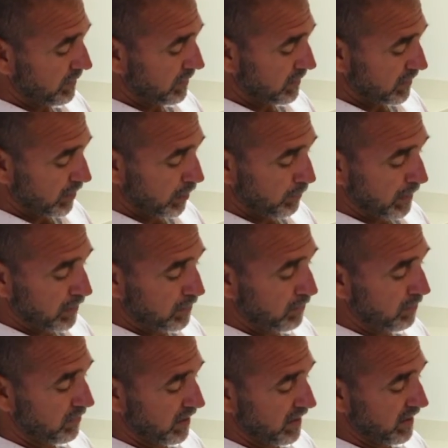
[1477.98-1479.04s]
It's a little bit too
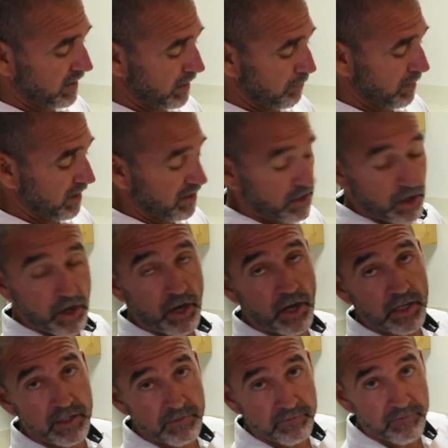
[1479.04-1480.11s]
thin to be
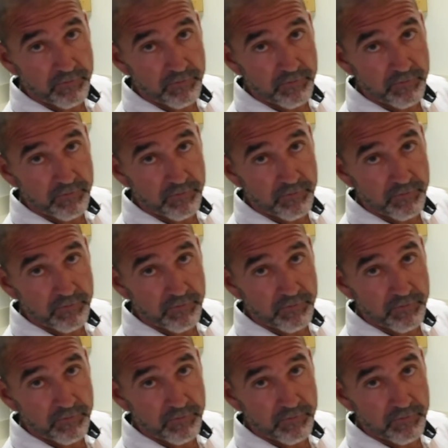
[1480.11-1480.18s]
naan and